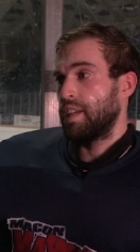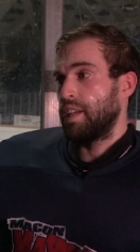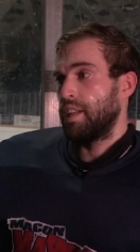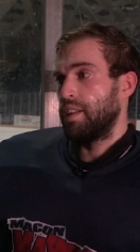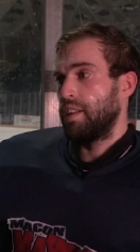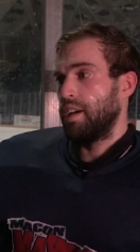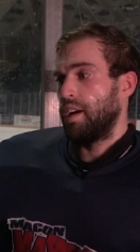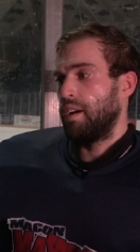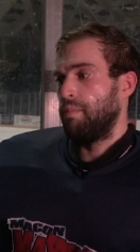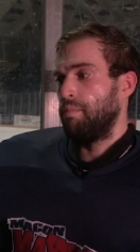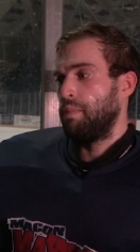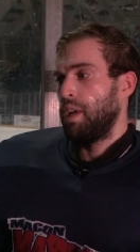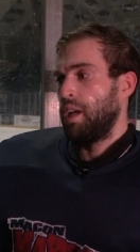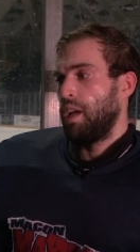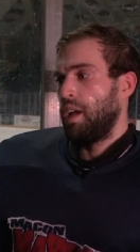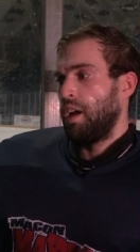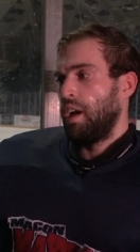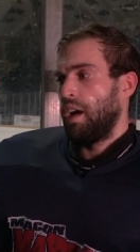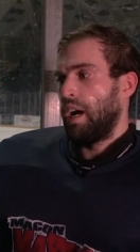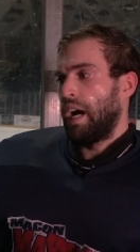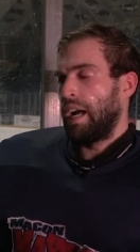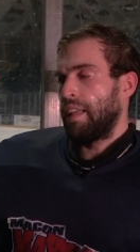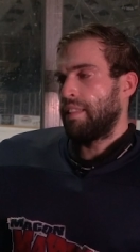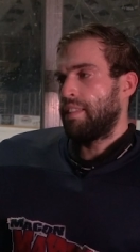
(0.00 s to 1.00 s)
And um,
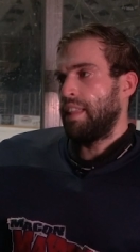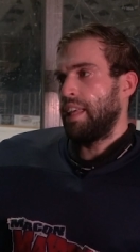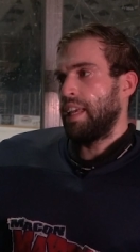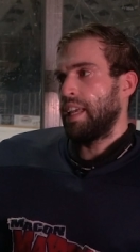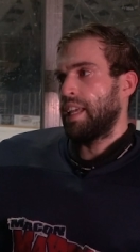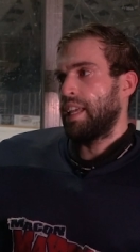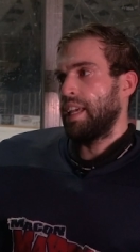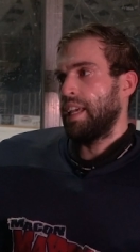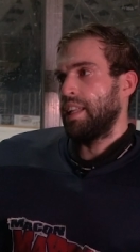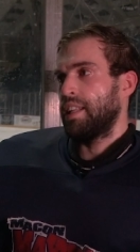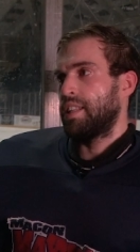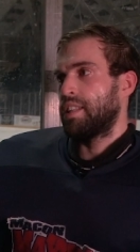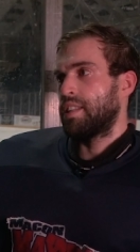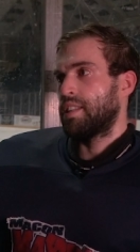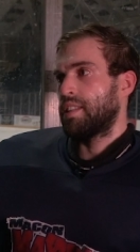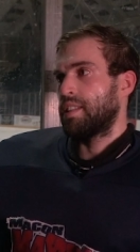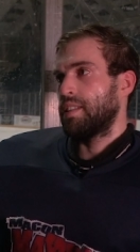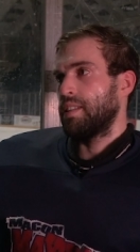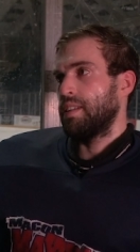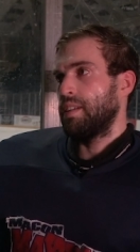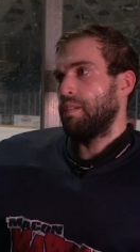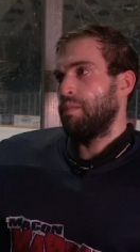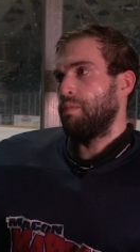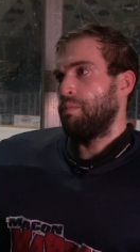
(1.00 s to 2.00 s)
I think
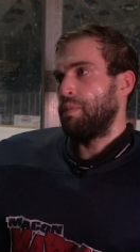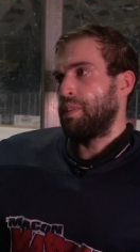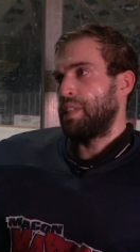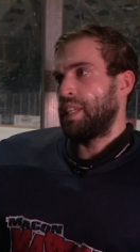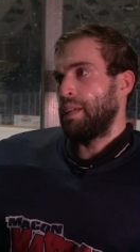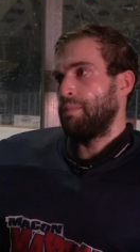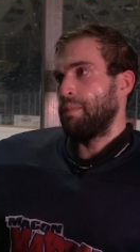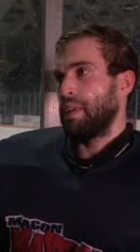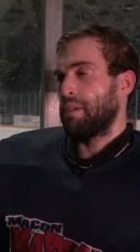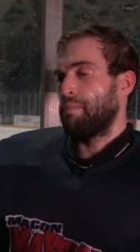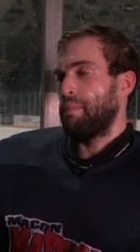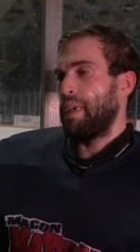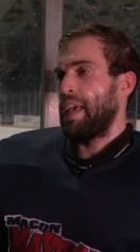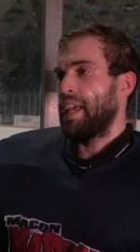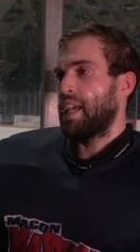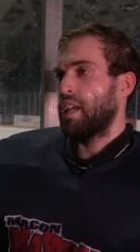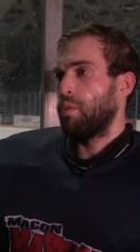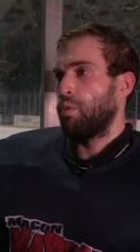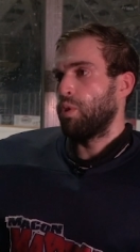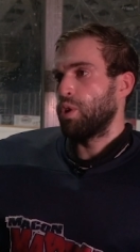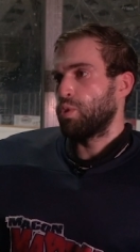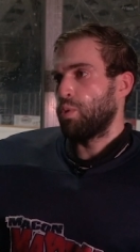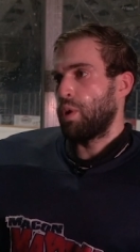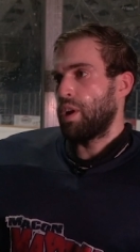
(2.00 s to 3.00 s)
it's, it seemed like
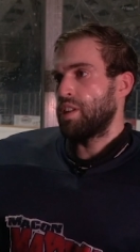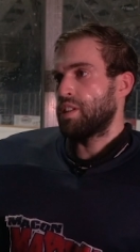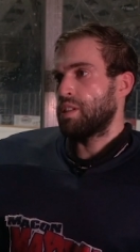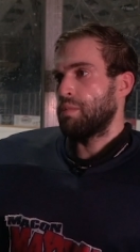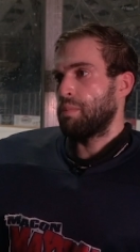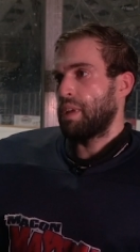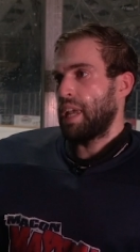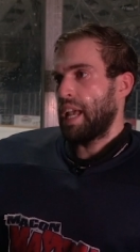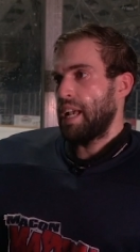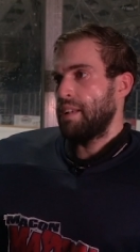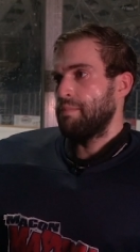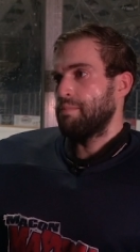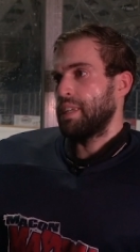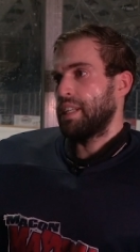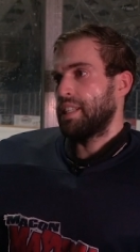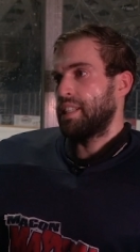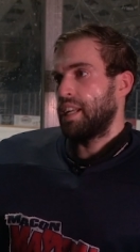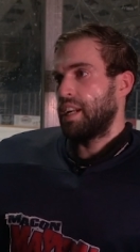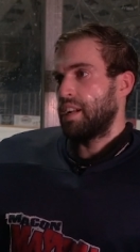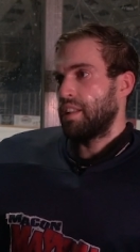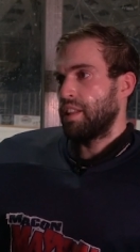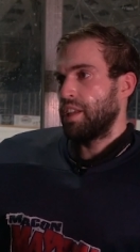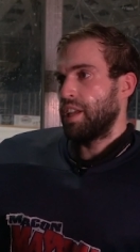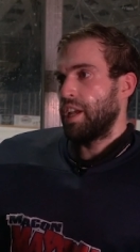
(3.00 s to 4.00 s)
Macon was winning some games at
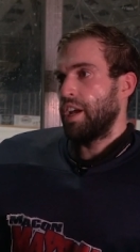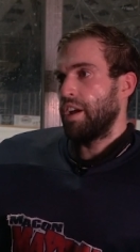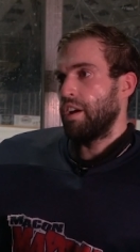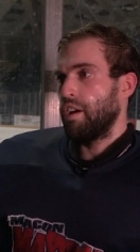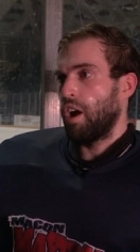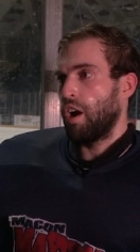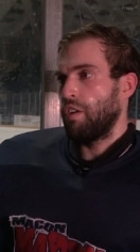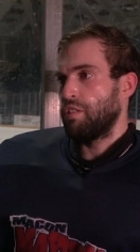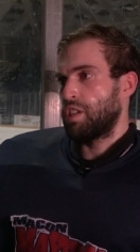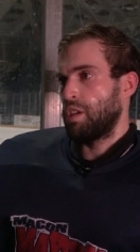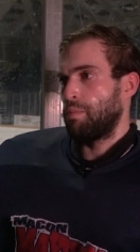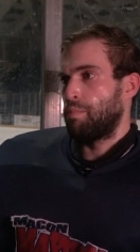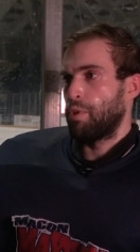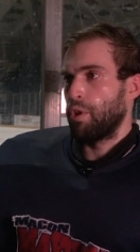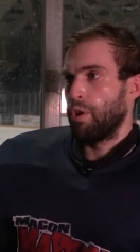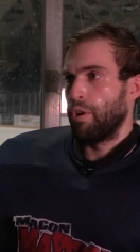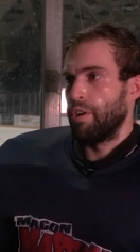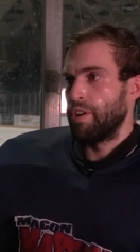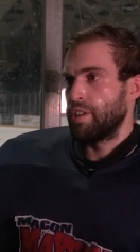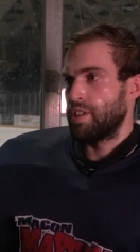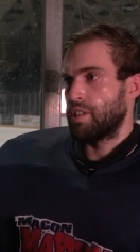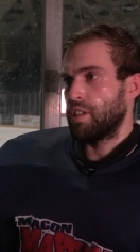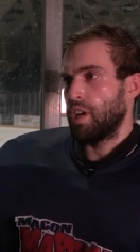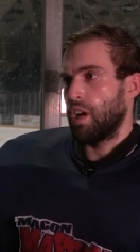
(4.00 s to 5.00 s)
the end of the year. Obviously,
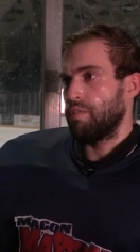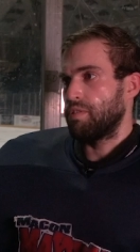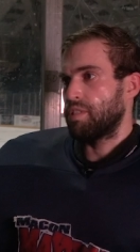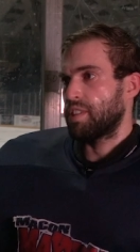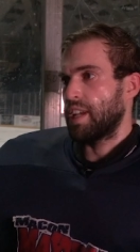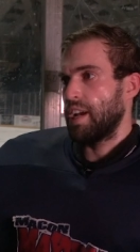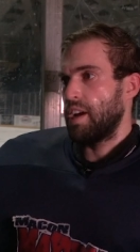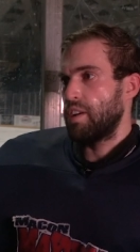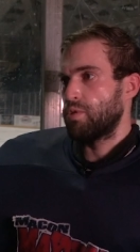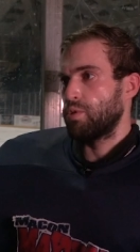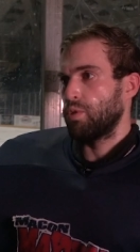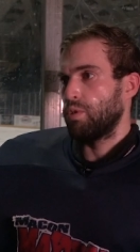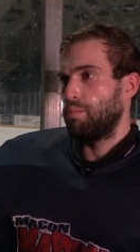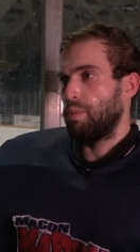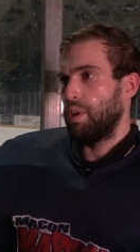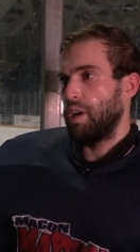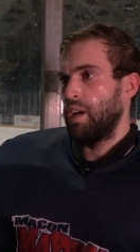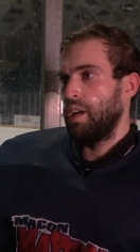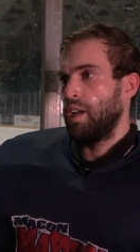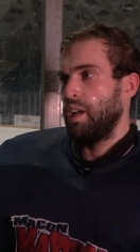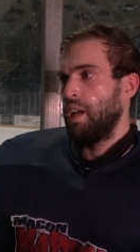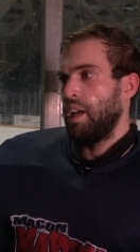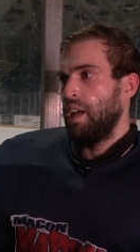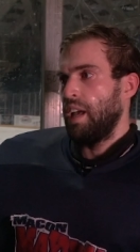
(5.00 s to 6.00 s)
Peoria is a tough schedule,
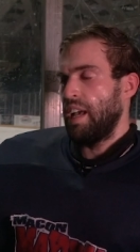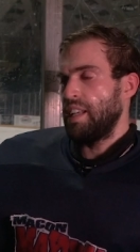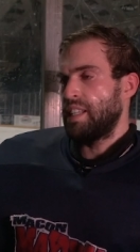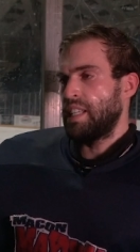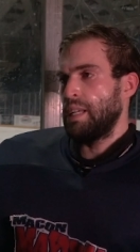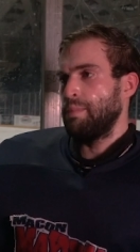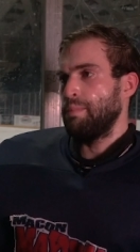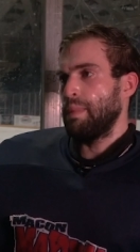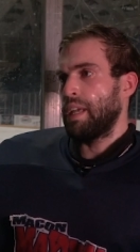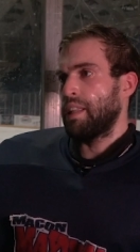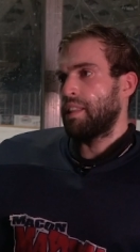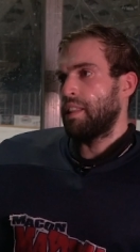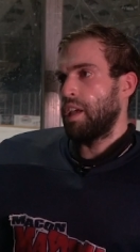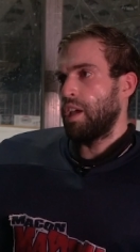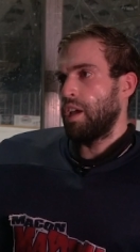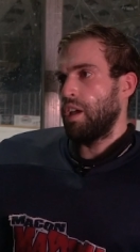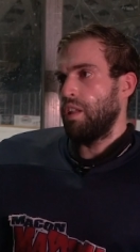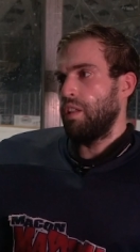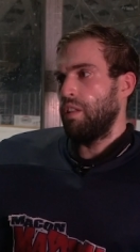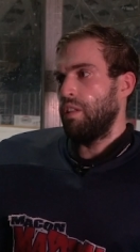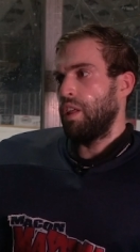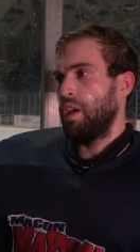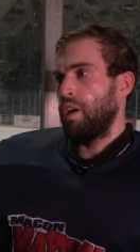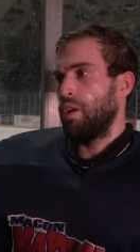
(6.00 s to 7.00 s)
but it seemed like they,
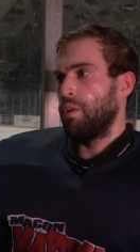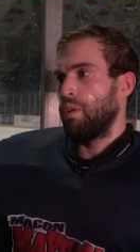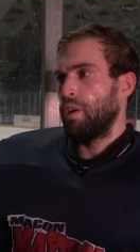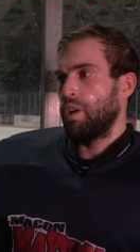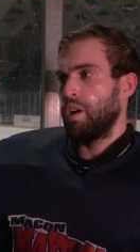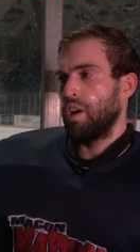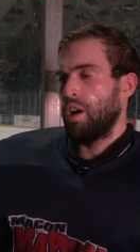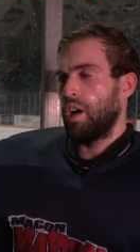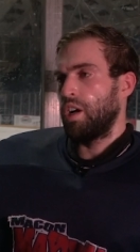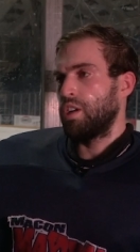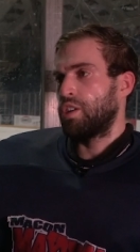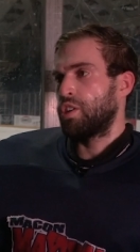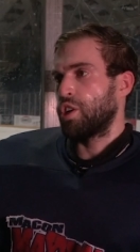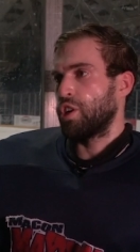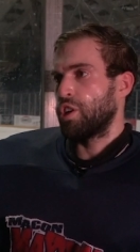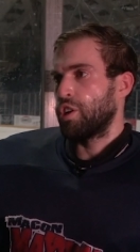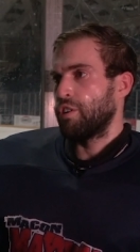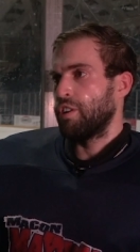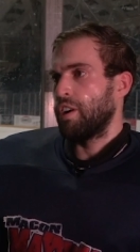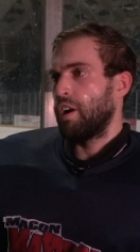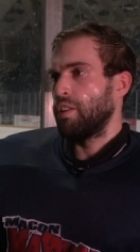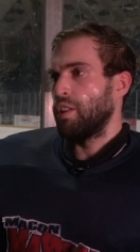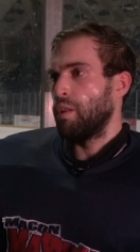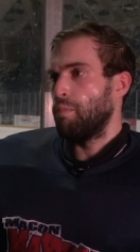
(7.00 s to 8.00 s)
they were uh, turning
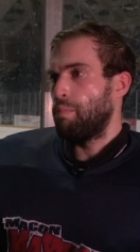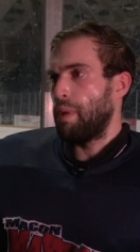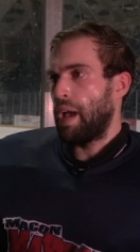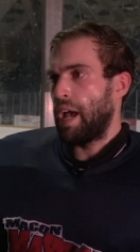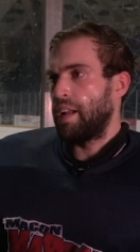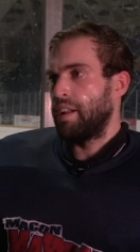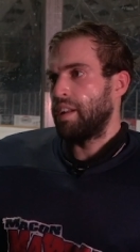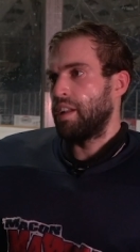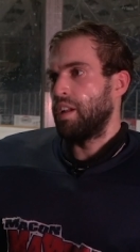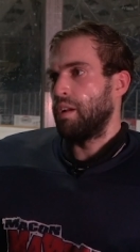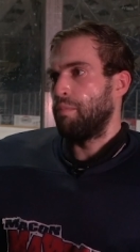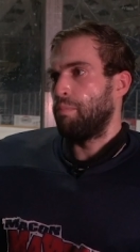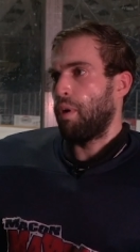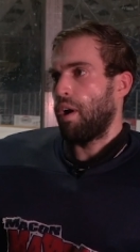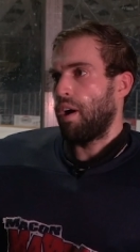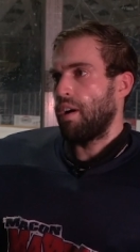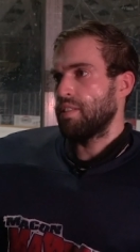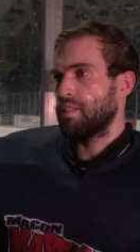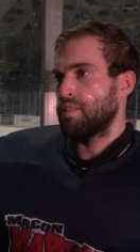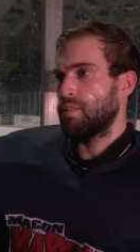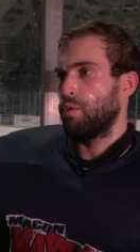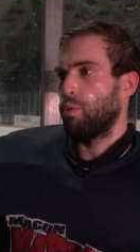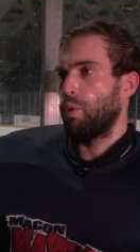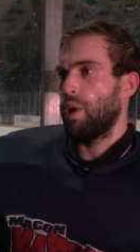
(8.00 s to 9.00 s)
around the bend in a
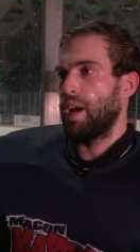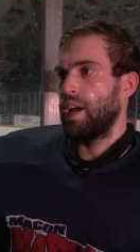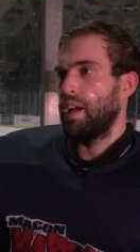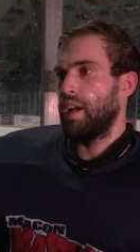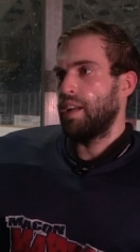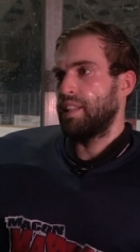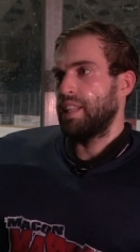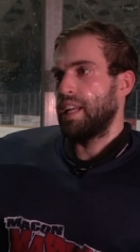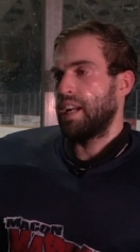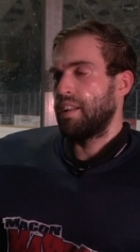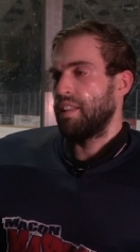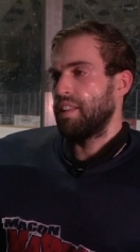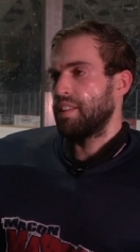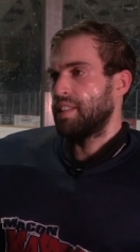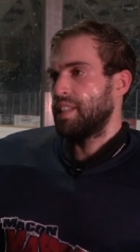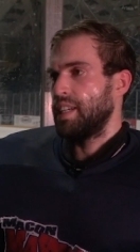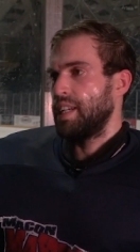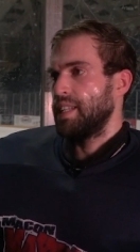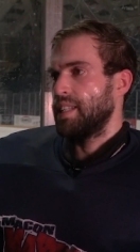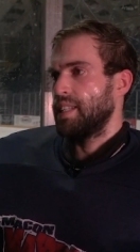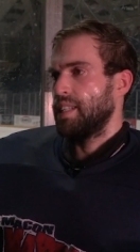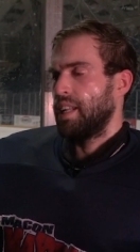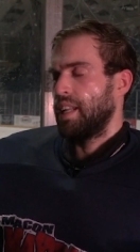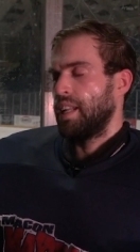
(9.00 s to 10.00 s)
positive way at the end of the
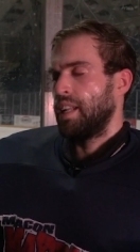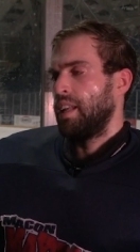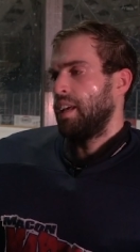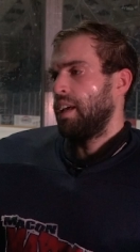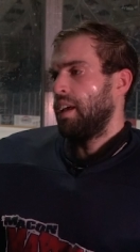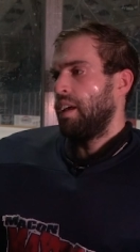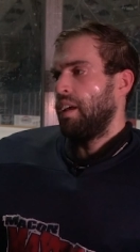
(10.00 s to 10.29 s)
season. And